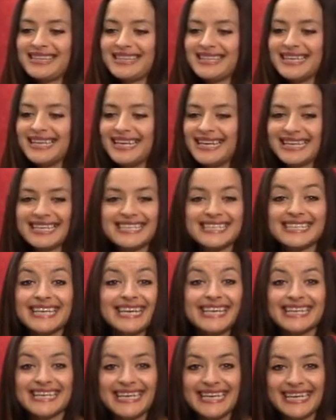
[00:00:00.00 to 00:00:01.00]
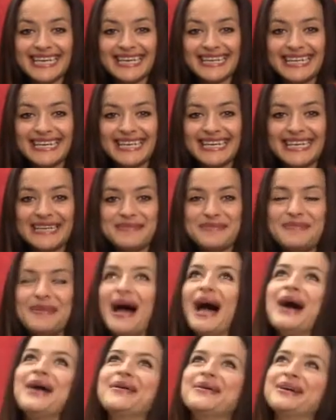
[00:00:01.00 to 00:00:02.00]
excited and
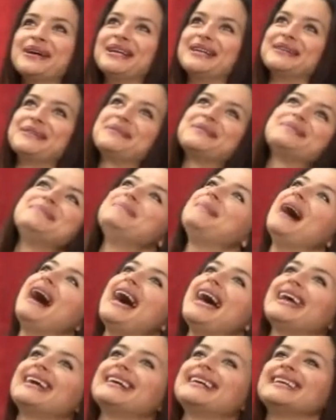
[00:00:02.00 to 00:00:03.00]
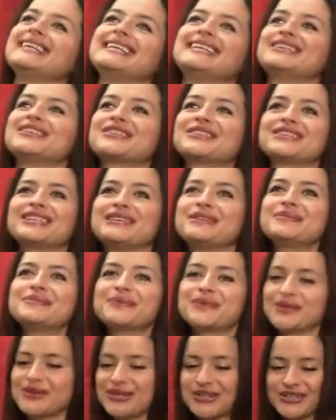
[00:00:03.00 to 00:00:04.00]
empowered and inspired. It's just
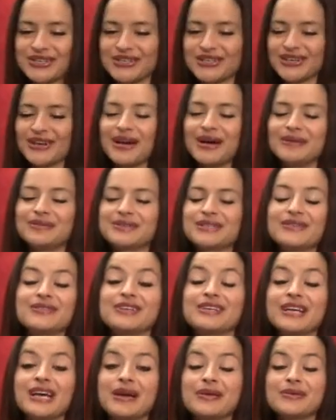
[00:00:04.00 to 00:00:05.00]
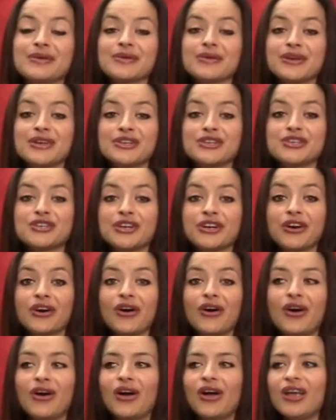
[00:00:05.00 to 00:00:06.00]
inspiration that comes every time to each
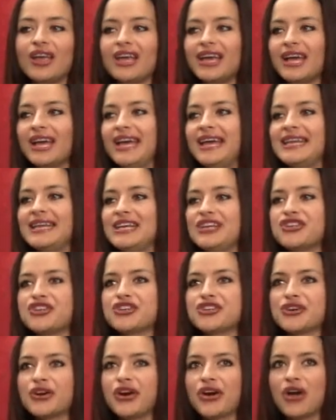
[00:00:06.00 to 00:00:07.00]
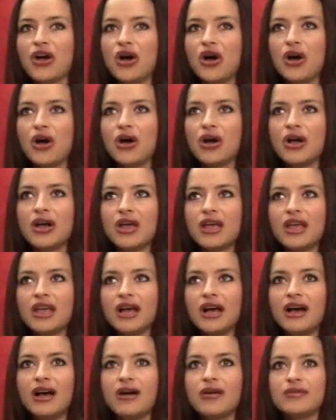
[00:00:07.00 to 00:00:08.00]
circle. And each circle
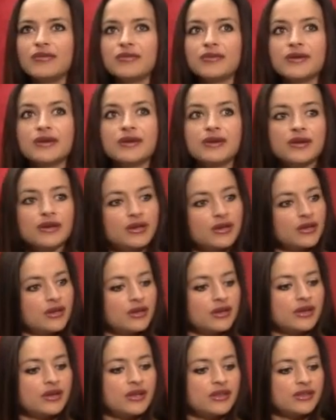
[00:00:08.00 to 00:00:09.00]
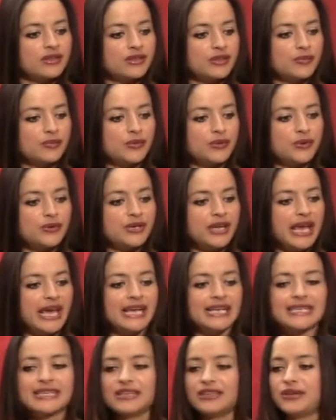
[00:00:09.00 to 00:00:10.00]
of the blue
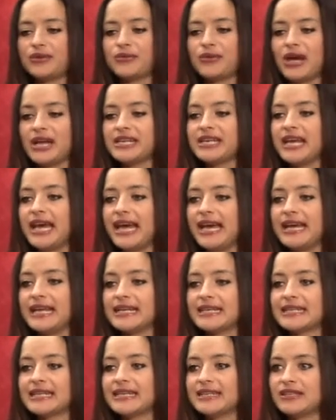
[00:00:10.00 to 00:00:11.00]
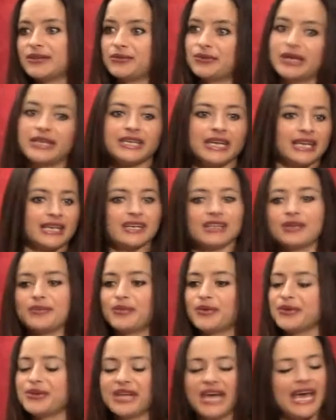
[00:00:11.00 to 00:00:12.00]
tent and the red tent and the
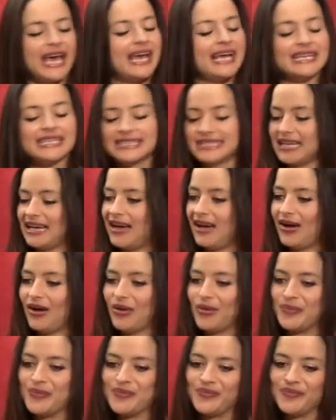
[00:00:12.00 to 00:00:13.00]
blue tent are